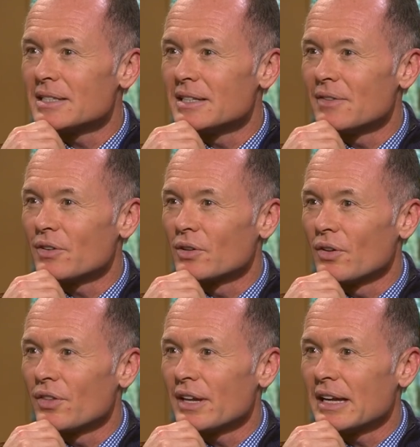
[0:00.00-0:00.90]
it's a
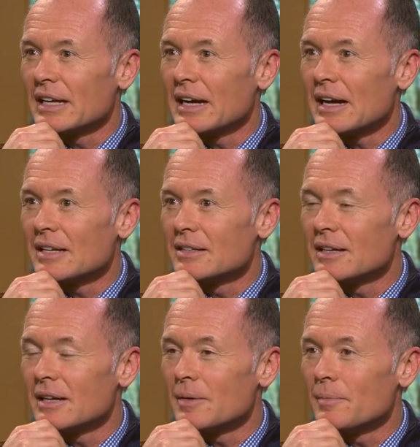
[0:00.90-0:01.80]
difficult thing. I,
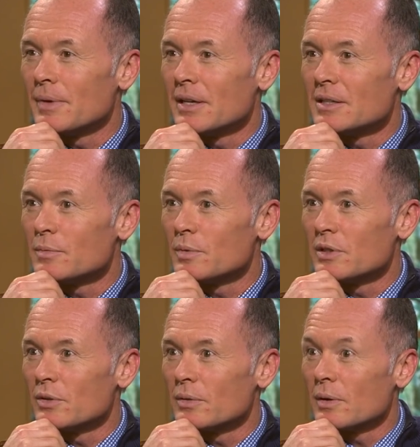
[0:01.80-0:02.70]
I um, when
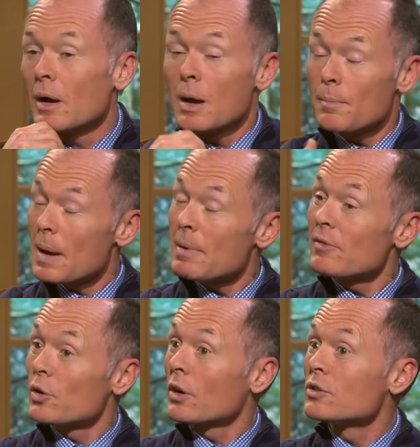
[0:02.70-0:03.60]
you're, maybe
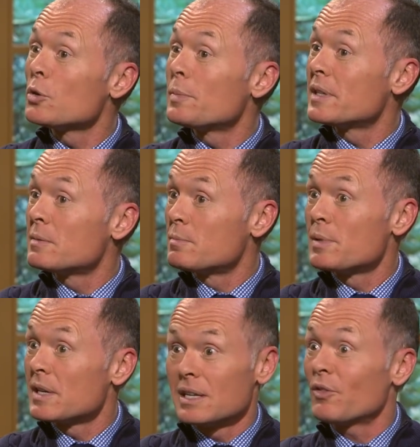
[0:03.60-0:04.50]
if you're on two
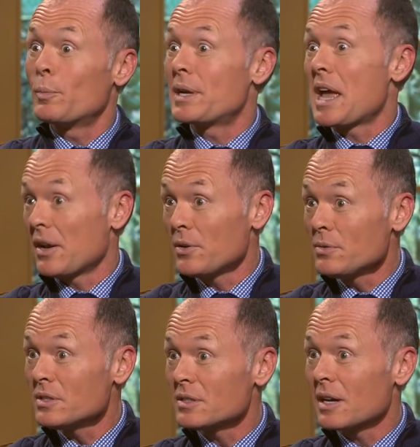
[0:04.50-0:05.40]
different
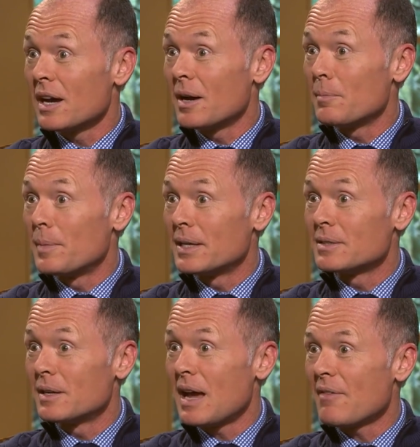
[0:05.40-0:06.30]
pianos, um, but
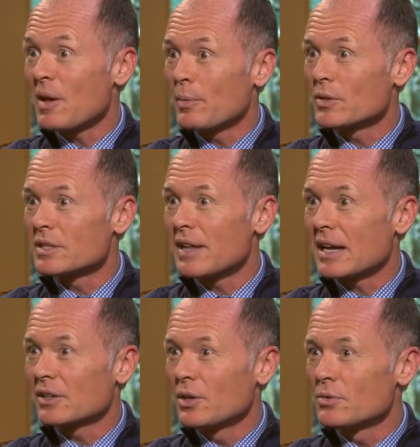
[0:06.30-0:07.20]
to have that person
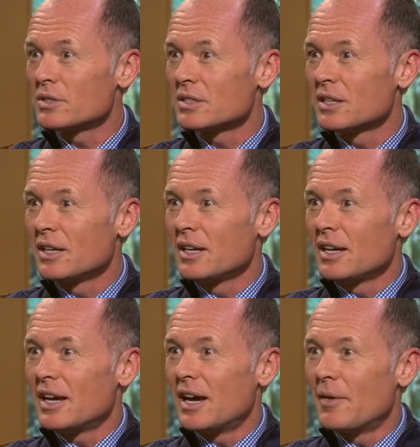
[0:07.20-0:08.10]
that close,
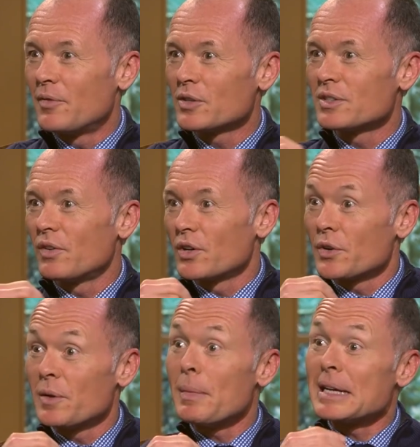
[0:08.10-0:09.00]
uh, first of all,
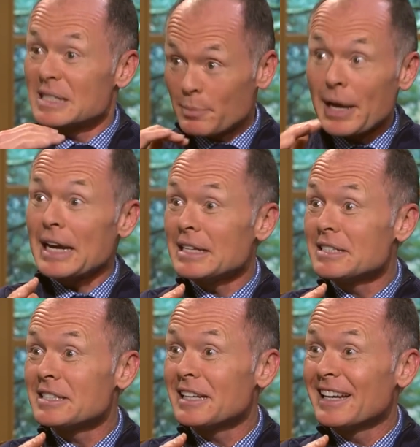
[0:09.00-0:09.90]
you're in my
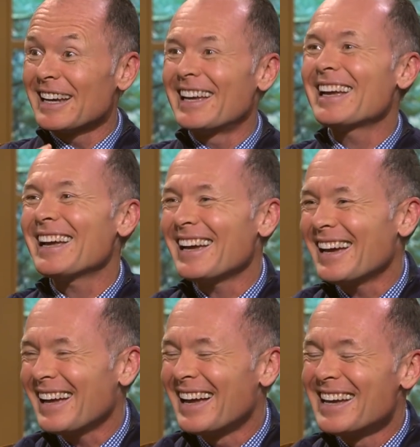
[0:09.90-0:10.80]
space. Sure.
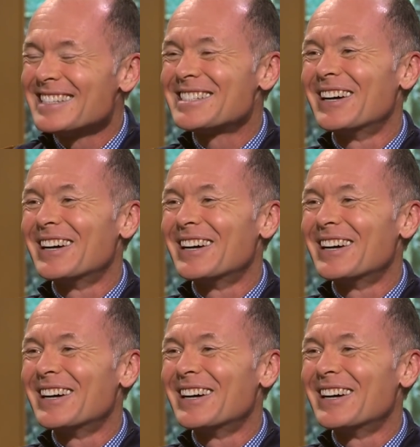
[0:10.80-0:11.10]
Yeah,